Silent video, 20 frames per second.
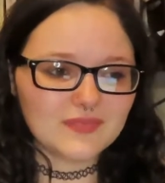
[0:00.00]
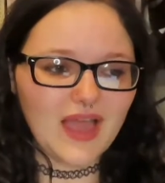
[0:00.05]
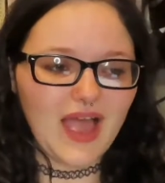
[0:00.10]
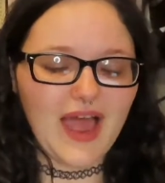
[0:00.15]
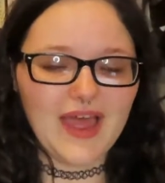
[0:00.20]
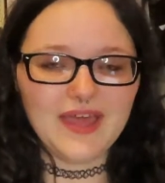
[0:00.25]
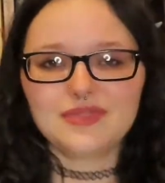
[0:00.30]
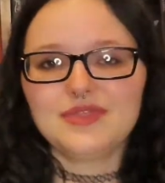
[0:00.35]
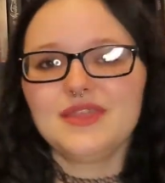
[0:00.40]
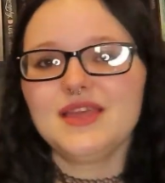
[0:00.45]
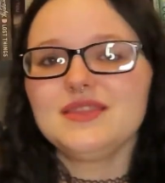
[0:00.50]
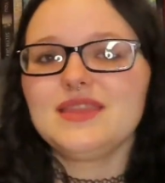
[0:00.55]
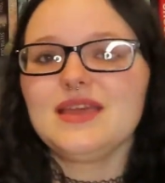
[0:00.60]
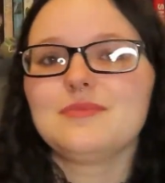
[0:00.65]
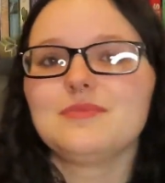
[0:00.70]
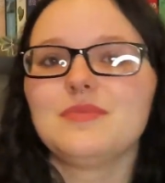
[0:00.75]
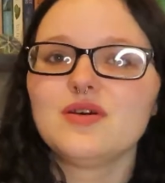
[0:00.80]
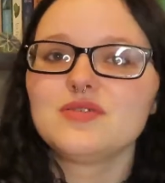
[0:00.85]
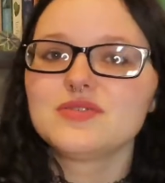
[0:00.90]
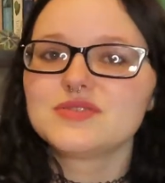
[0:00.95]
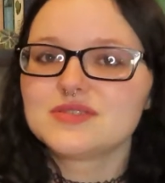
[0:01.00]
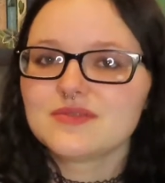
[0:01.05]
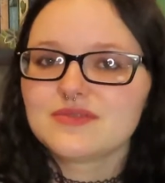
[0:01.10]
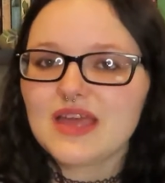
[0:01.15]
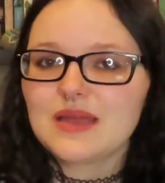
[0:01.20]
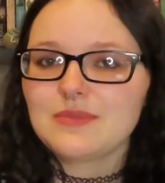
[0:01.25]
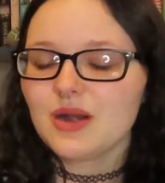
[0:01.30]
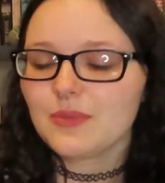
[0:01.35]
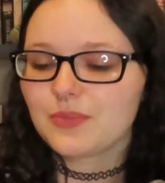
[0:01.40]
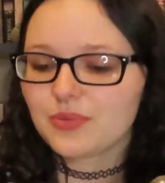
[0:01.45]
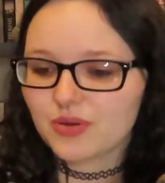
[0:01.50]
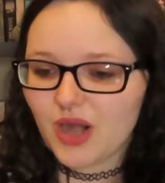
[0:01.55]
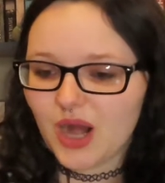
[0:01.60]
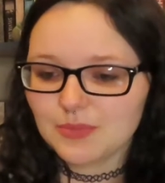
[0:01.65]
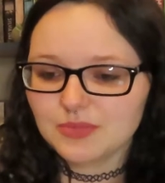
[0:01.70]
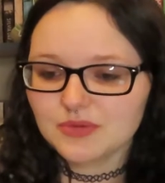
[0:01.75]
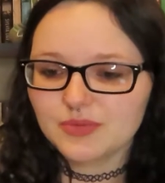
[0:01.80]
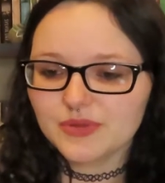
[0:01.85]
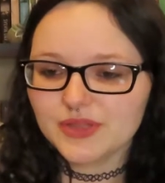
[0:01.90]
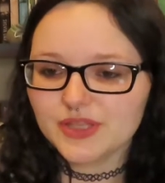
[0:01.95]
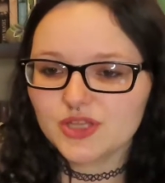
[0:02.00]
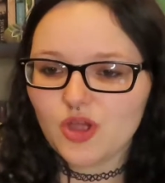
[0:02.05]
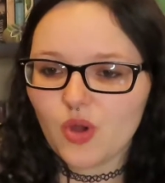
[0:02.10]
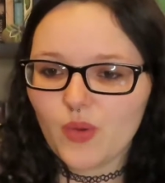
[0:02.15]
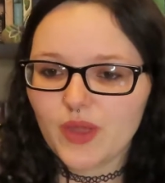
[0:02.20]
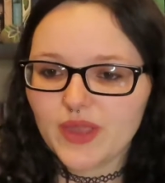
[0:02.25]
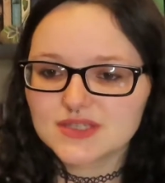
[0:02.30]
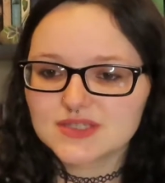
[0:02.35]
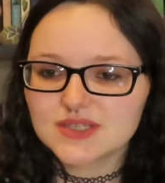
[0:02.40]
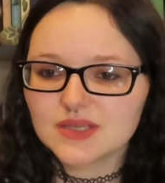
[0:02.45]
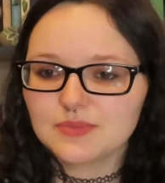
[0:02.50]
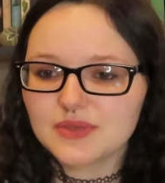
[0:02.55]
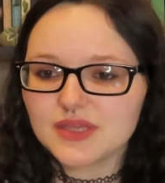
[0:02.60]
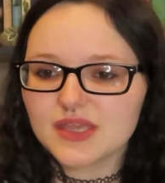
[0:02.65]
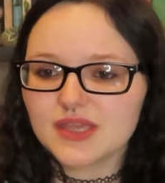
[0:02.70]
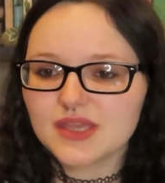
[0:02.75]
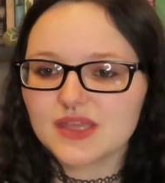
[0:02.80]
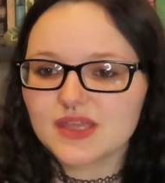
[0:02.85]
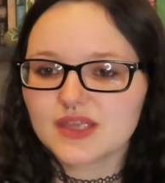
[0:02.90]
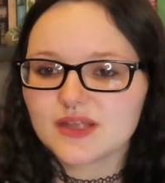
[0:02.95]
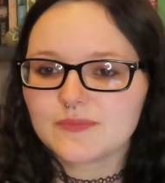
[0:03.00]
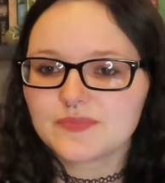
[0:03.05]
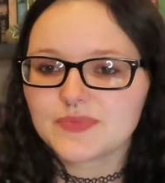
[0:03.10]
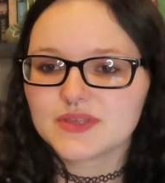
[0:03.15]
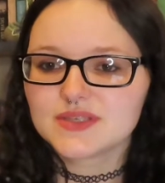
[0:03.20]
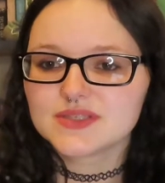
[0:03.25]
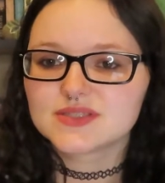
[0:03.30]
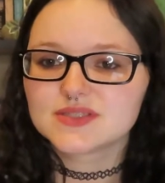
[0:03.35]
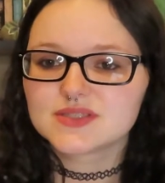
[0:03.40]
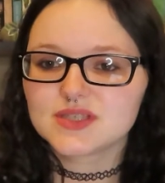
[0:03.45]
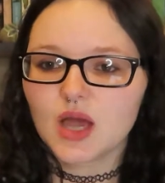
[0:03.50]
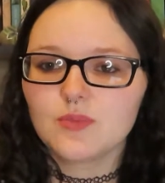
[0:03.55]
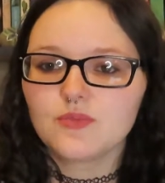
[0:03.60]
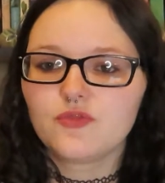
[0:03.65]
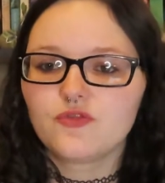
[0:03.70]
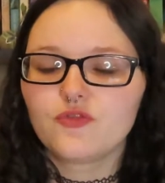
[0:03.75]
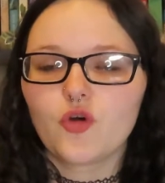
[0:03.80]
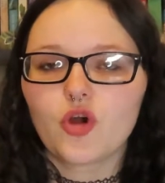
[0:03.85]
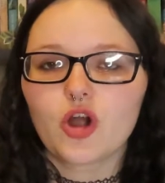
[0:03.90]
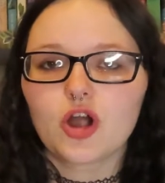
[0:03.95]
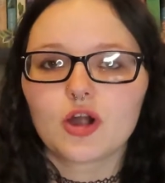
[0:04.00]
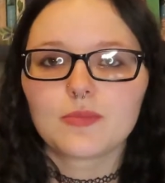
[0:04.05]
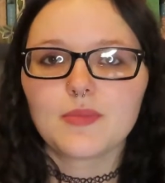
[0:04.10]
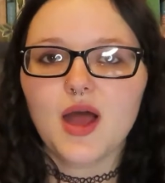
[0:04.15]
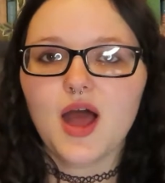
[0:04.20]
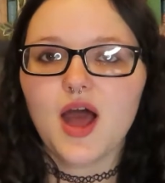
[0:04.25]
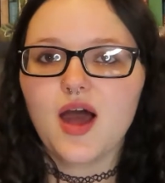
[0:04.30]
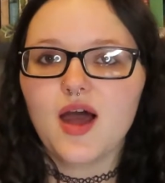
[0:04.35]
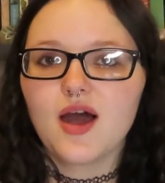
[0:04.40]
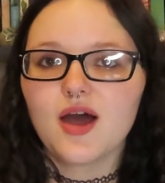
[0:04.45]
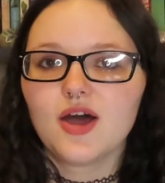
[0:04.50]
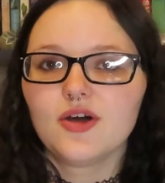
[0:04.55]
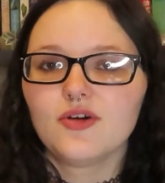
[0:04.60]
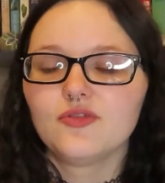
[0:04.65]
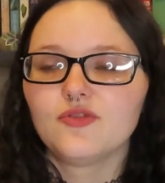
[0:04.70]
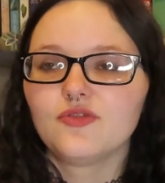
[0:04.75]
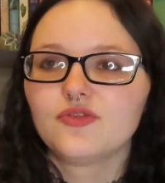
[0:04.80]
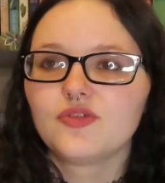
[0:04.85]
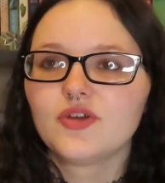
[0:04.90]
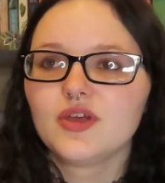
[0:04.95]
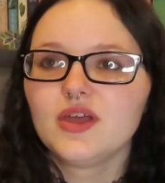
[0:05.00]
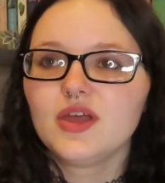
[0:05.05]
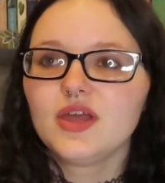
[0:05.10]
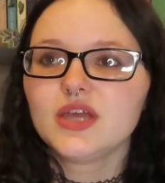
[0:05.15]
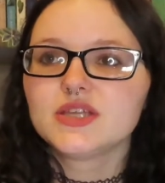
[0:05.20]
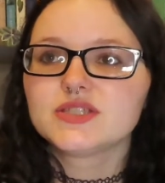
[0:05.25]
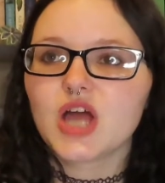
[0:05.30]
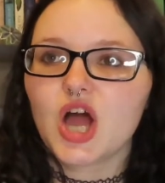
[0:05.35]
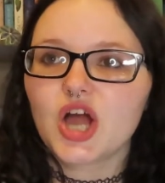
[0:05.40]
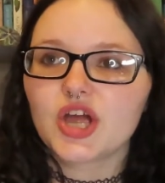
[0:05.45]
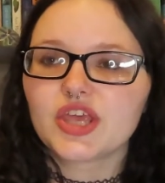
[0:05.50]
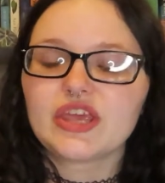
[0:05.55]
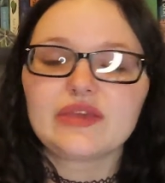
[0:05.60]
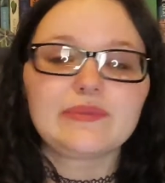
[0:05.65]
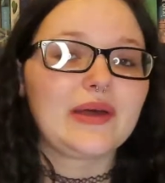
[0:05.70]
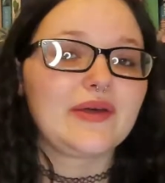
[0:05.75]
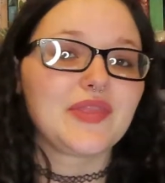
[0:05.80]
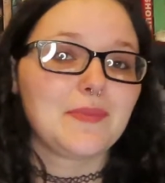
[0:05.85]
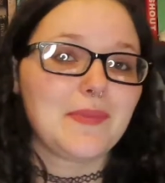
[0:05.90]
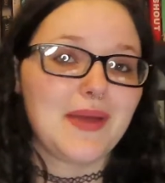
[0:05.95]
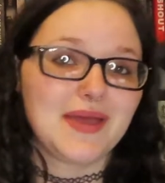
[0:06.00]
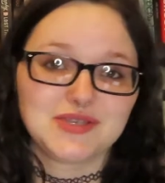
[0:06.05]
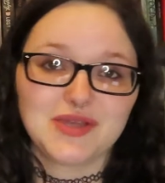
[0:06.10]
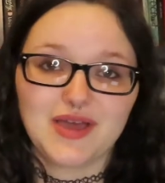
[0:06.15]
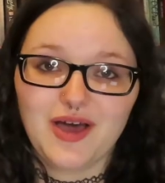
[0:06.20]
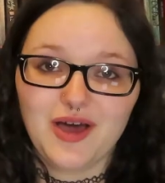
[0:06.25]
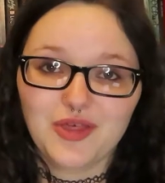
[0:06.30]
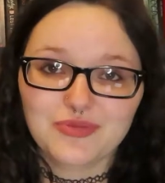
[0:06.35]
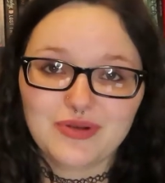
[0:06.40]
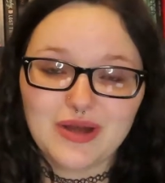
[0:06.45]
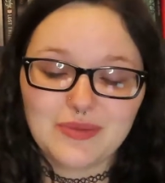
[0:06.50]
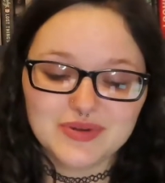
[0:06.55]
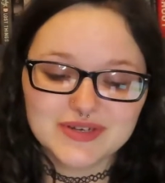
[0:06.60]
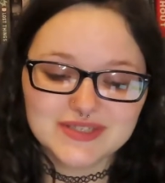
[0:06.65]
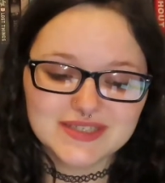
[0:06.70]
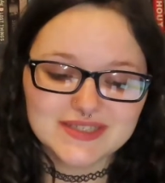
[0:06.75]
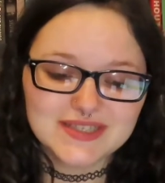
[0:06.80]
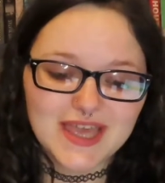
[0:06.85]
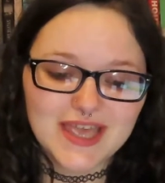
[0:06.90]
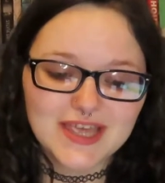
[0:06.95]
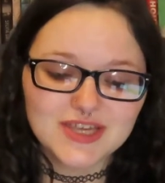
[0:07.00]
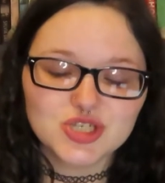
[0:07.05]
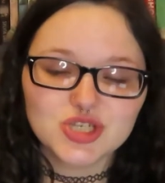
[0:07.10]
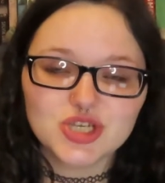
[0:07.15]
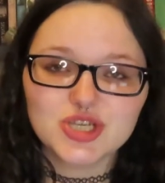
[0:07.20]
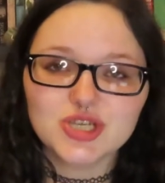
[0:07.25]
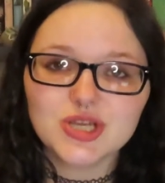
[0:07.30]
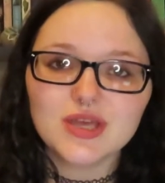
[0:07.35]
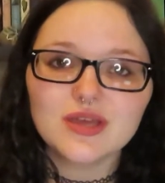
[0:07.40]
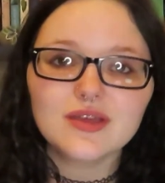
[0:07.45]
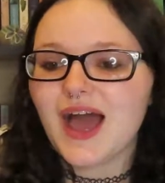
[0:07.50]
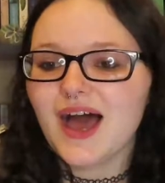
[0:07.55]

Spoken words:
I think that most of them are probably going to be some form of talking about the mental health representation.